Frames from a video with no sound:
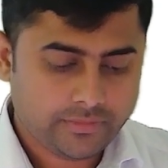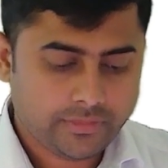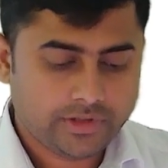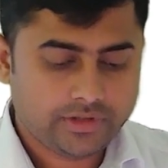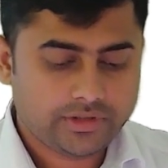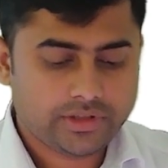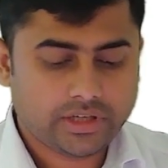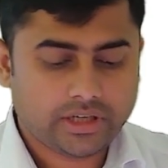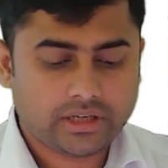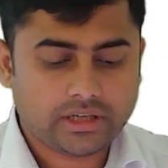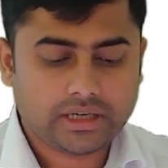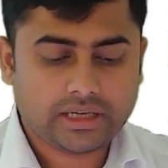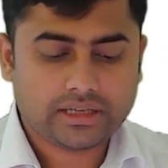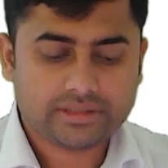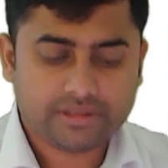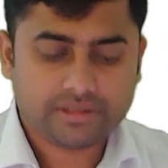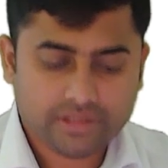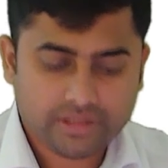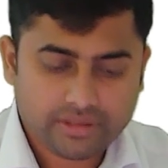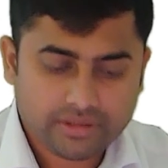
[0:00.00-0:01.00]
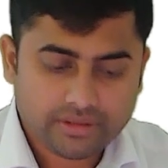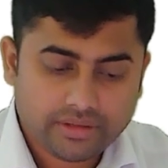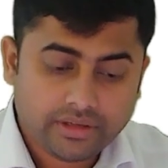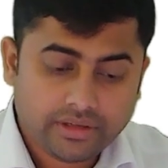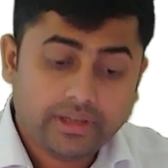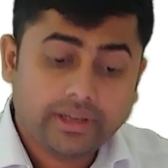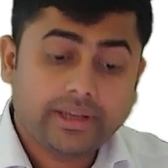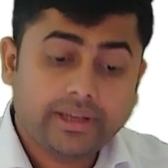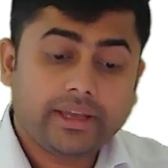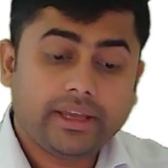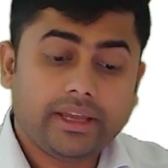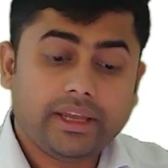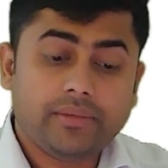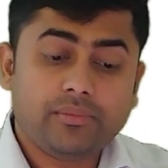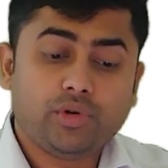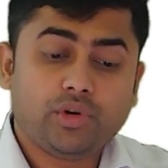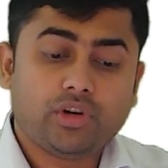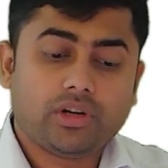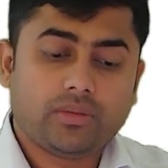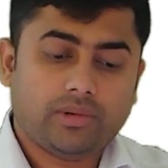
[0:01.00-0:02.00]
String class is an
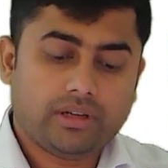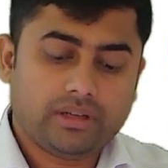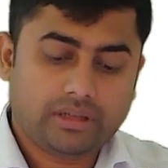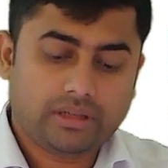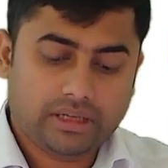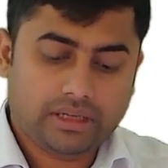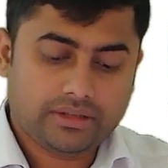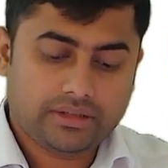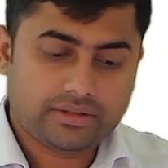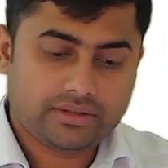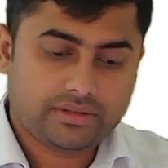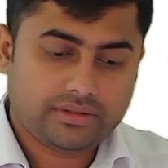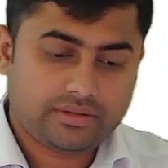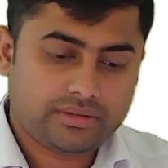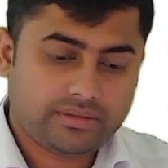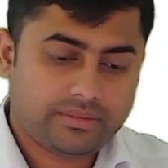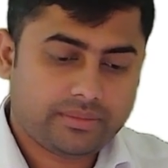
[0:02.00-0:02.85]
immutable class.